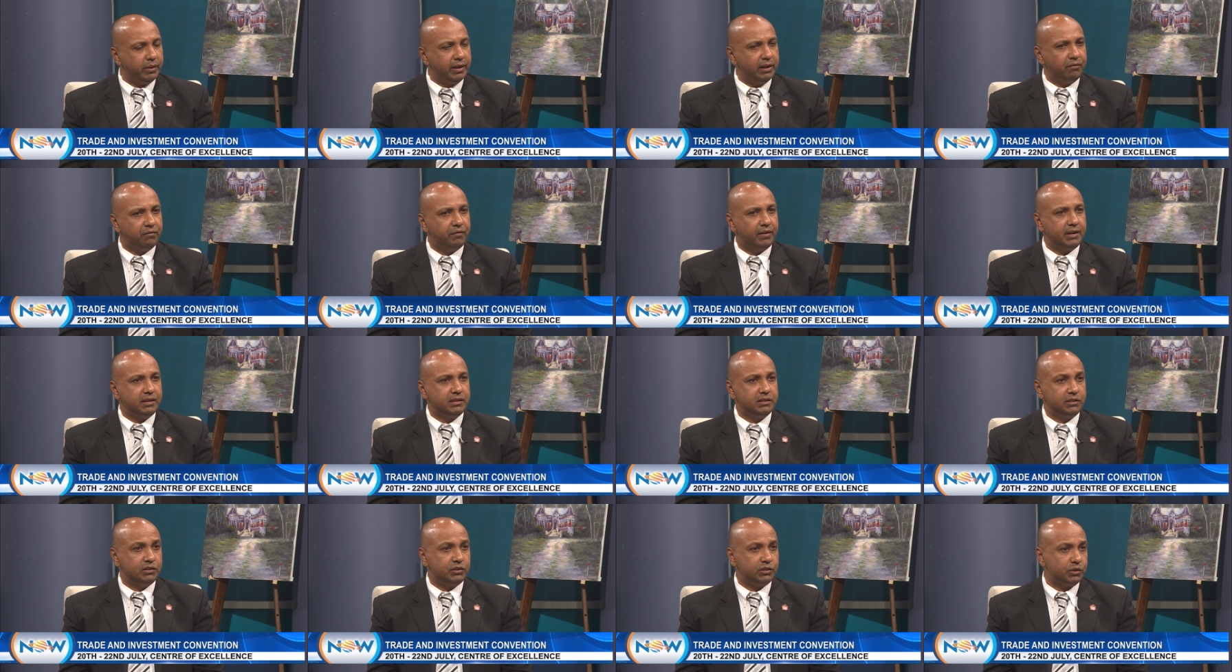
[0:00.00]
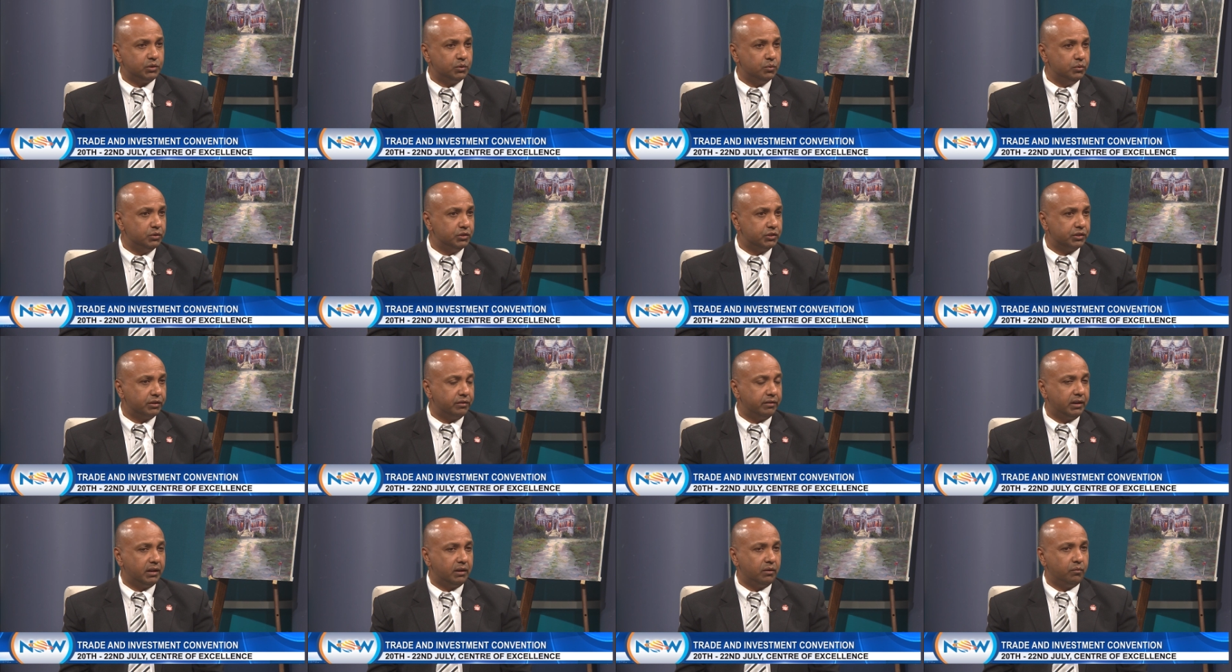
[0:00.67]
we invite inviting school
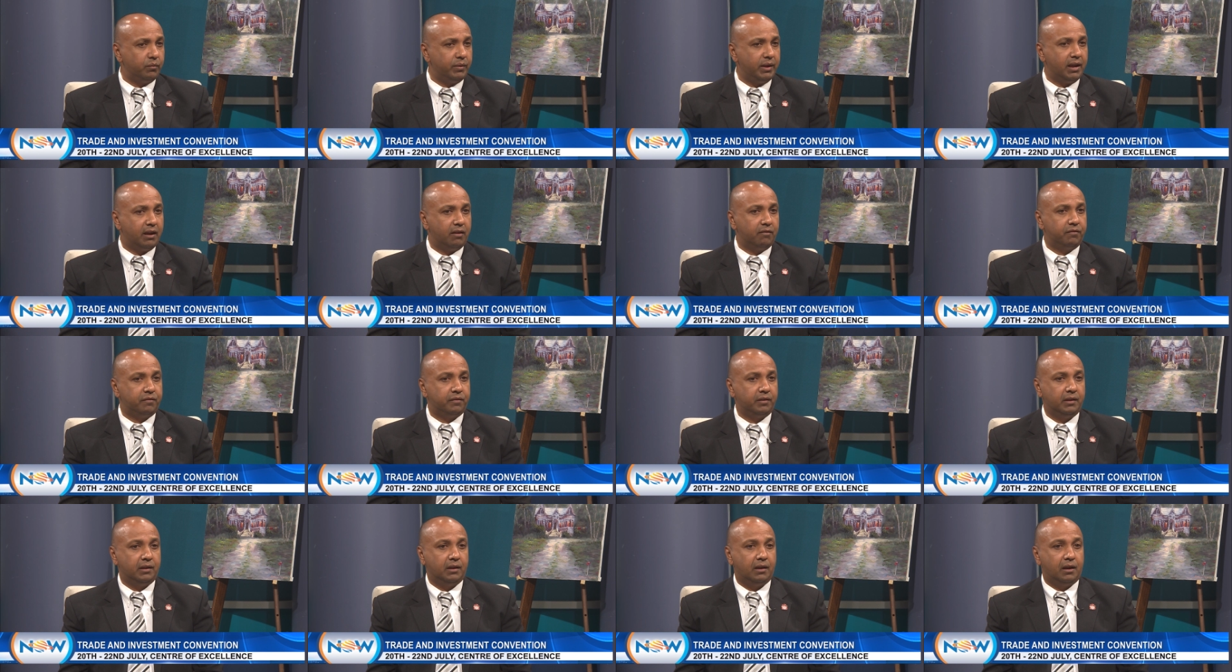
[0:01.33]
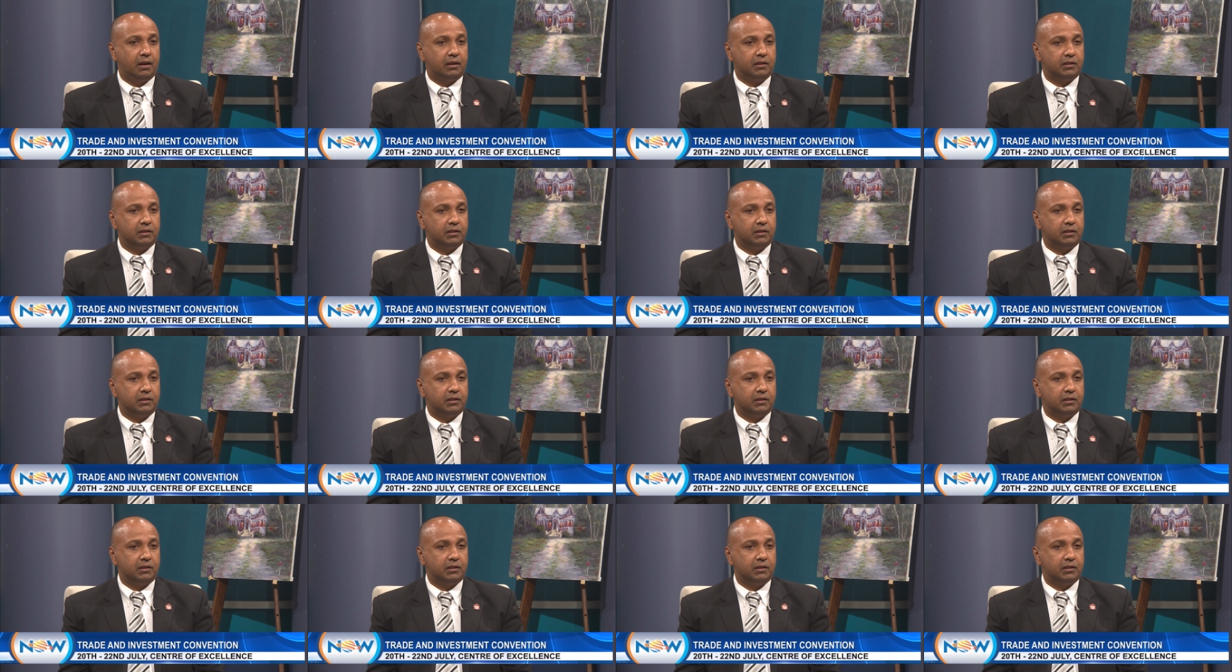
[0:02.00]
children. We have